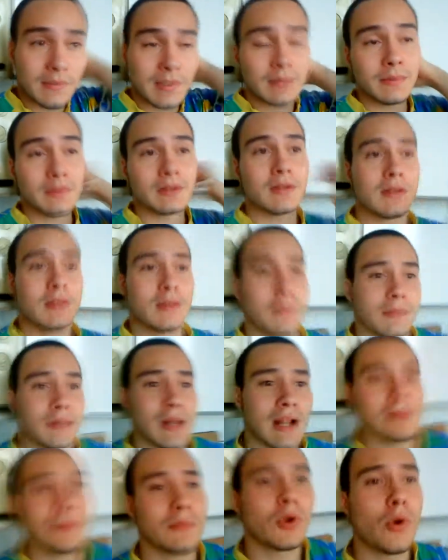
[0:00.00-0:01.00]
But
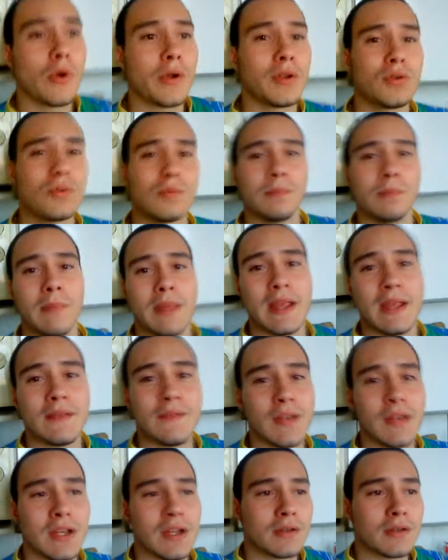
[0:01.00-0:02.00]
I'm going to make
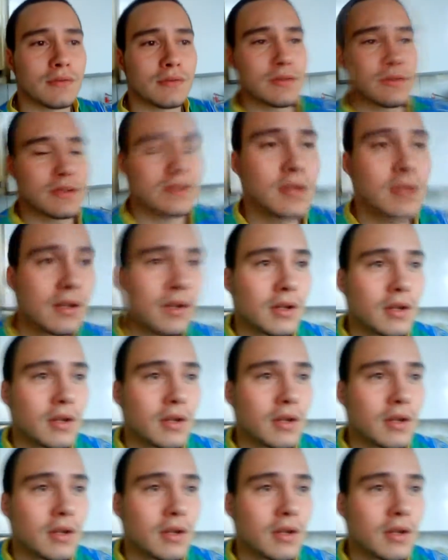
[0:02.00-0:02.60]
videos